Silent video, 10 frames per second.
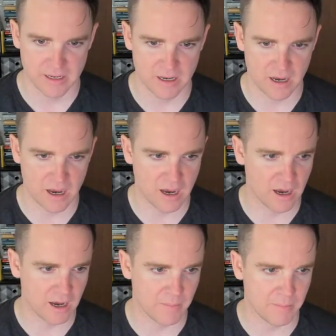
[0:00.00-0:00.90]

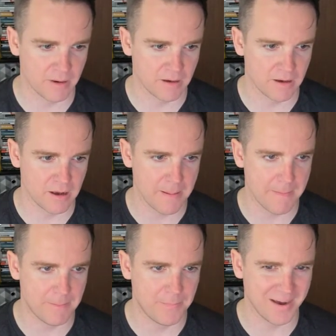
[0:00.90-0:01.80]

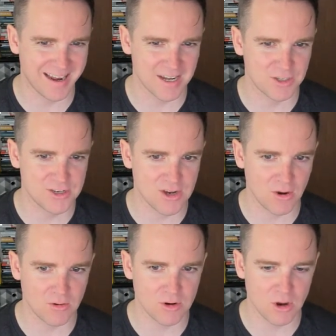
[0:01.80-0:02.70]
But I
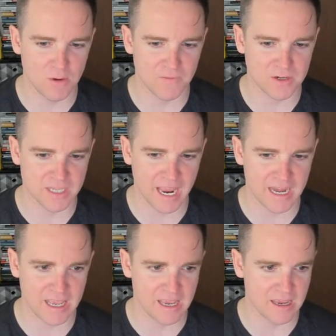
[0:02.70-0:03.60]
don't know if there's
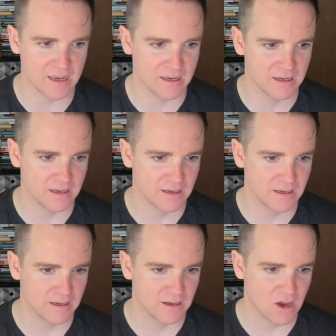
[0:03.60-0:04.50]
any
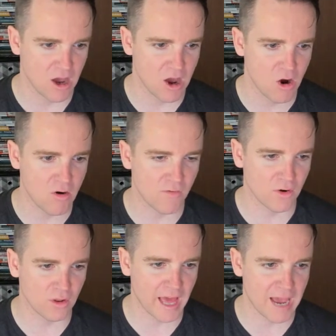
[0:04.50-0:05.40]

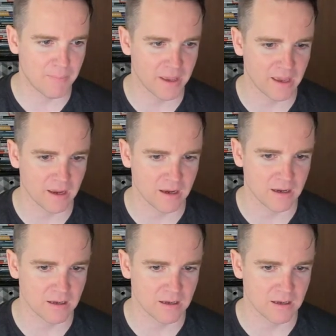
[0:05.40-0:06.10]
overlapping